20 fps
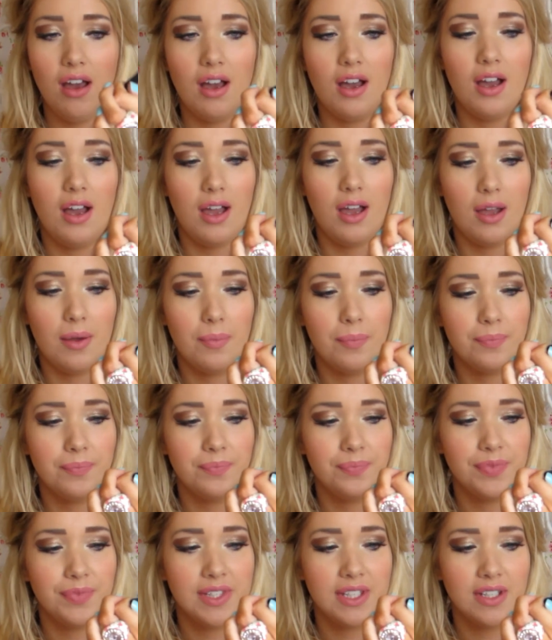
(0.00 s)

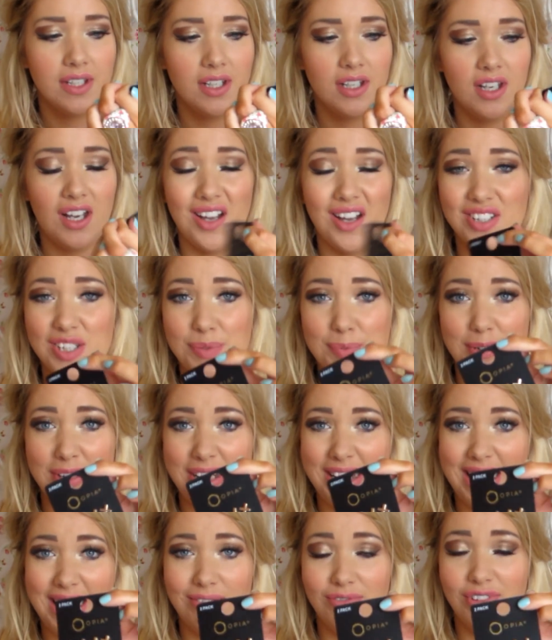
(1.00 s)
I've just been
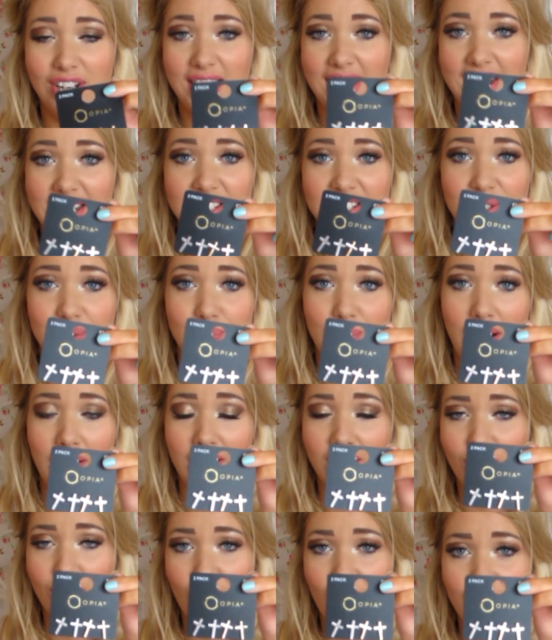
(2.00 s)
really into
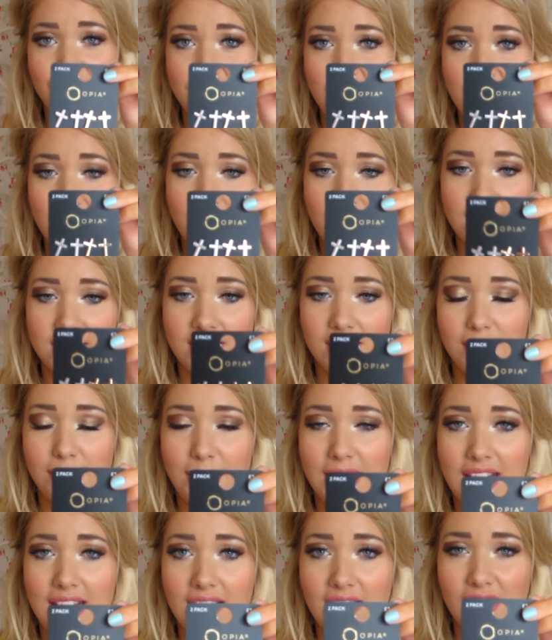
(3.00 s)
wearing cross earrings at the
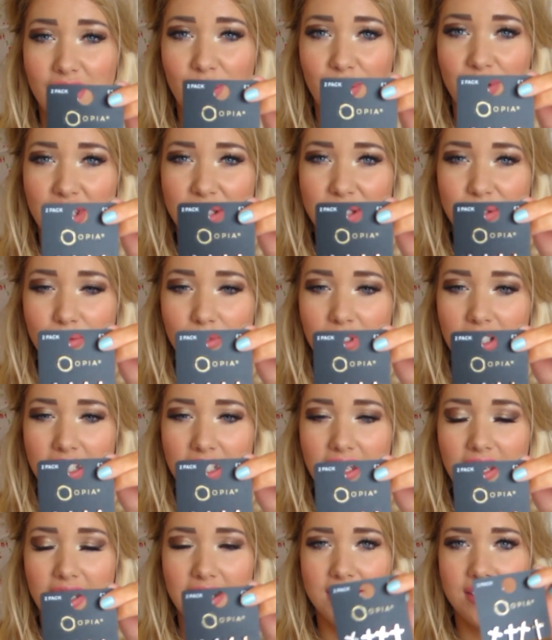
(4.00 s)
minute, and I thought these were really
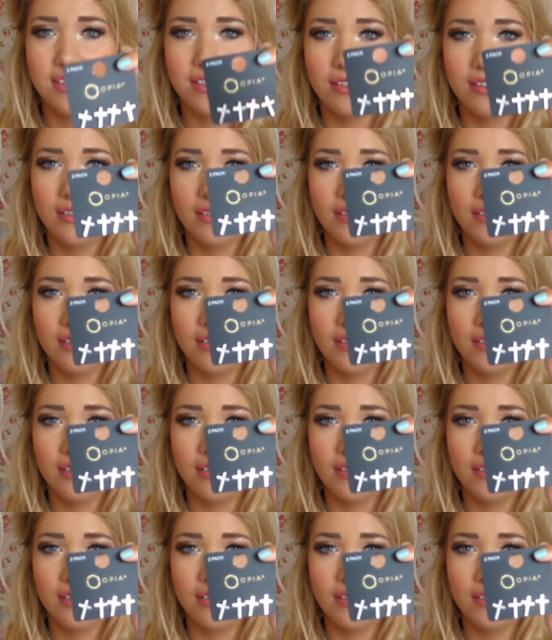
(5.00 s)
nice.